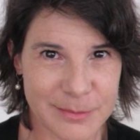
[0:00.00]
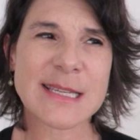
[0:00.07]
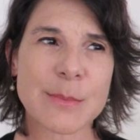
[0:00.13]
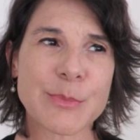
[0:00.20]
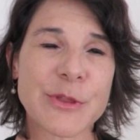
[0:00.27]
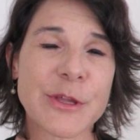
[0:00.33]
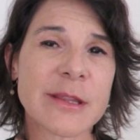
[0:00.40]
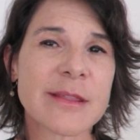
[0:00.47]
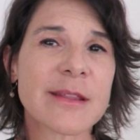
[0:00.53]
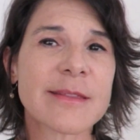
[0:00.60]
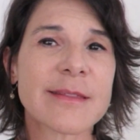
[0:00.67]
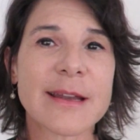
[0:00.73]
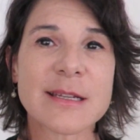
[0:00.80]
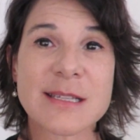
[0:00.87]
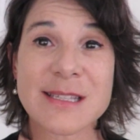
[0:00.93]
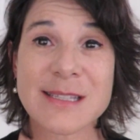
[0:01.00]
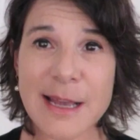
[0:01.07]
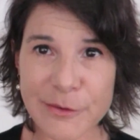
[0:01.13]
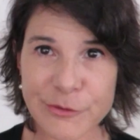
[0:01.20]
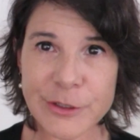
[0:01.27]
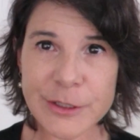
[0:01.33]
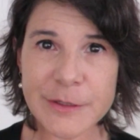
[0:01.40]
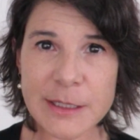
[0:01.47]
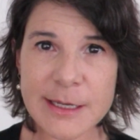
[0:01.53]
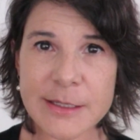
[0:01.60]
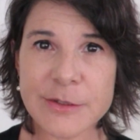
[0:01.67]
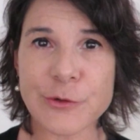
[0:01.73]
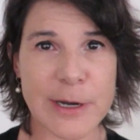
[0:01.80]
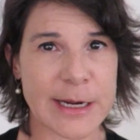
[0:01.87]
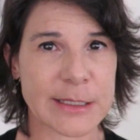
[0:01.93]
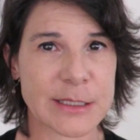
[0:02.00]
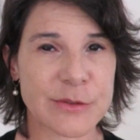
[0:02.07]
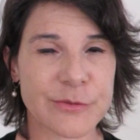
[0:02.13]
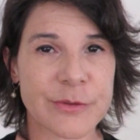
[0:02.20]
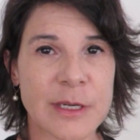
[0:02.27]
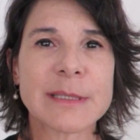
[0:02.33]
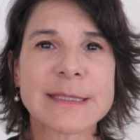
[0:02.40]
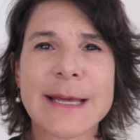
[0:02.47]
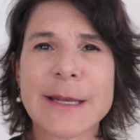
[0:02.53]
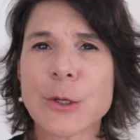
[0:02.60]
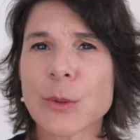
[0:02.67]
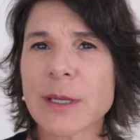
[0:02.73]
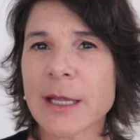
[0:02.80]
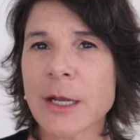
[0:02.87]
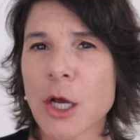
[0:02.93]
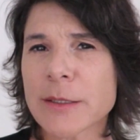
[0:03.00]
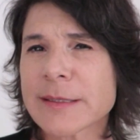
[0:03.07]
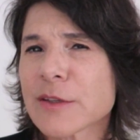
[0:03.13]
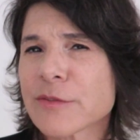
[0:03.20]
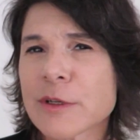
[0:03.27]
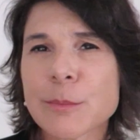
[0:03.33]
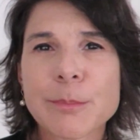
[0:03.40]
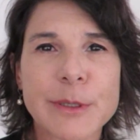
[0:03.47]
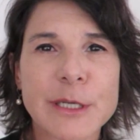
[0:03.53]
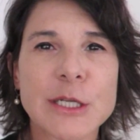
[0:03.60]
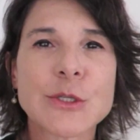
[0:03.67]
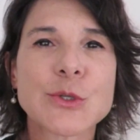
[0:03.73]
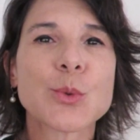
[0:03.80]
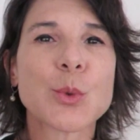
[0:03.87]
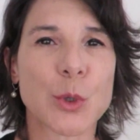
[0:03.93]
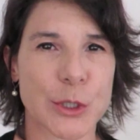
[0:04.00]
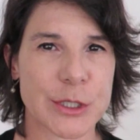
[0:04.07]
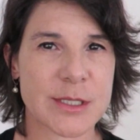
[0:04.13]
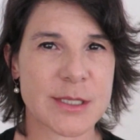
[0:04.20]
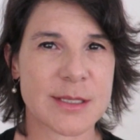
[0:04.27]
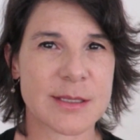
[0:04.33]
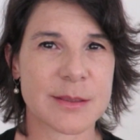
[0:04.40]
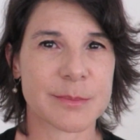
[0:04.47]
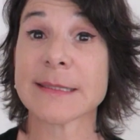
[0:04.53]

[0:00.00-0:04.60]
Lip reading: Something that is definitely attractive, but that you cannot even put into words.